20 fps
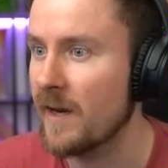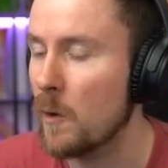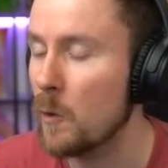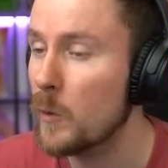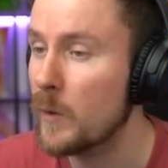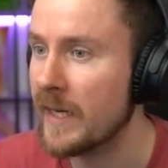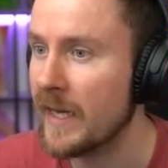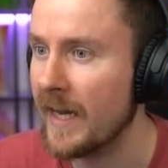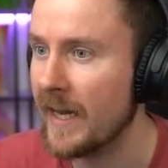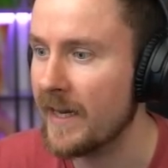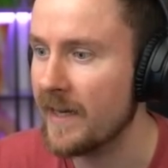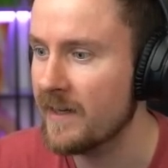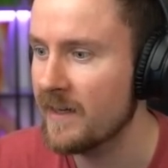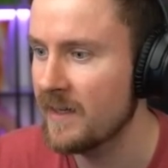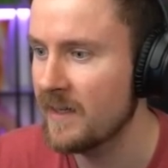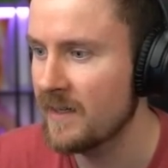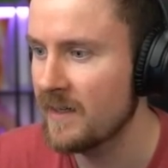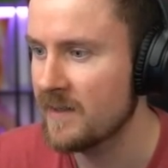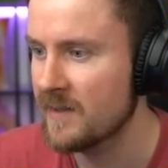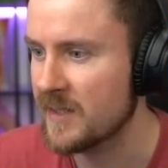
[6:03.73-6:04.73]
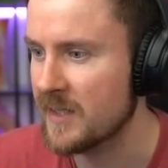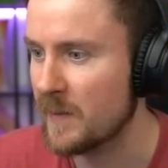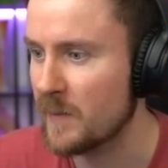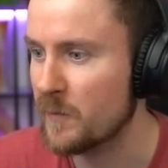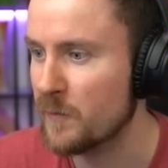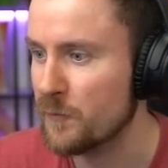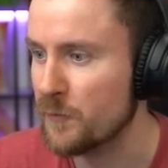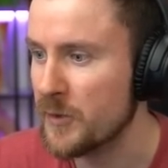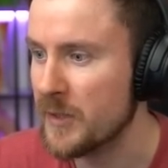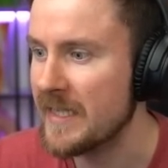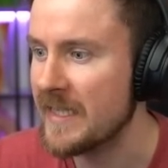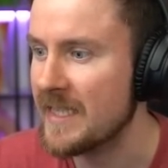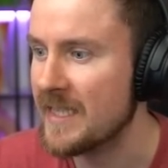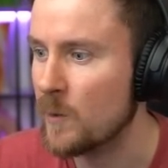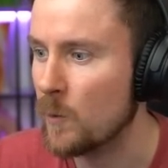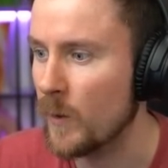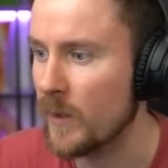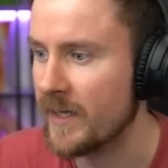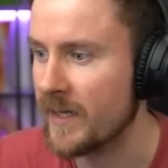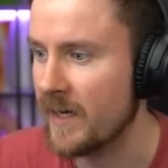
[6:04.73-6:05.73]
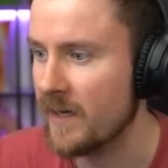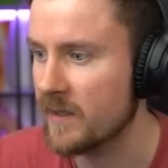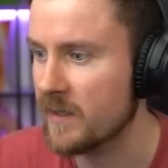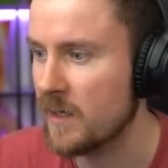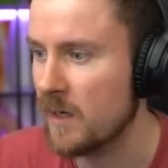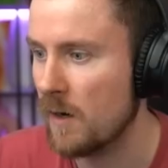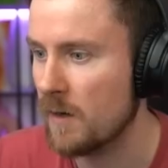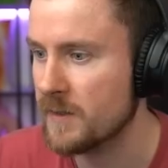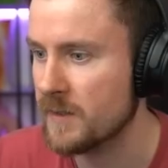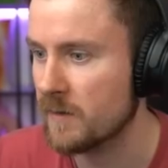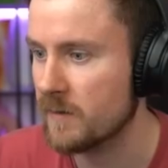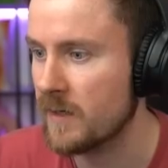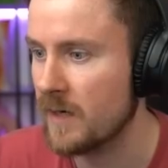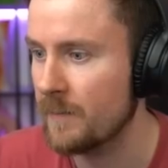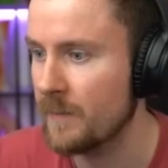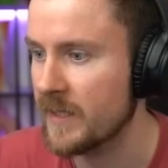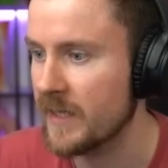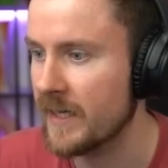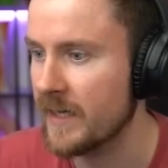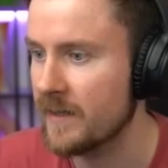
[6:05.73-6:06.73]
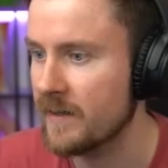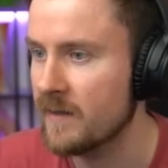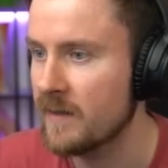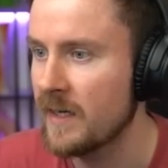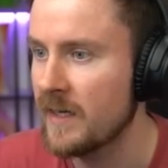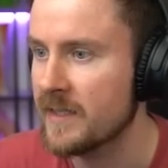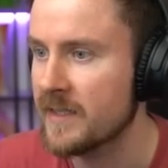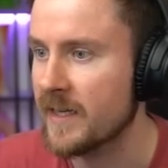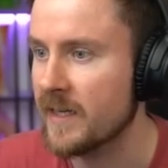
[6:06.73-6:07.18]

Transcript: Okay, some really quick cannon cards are coming in.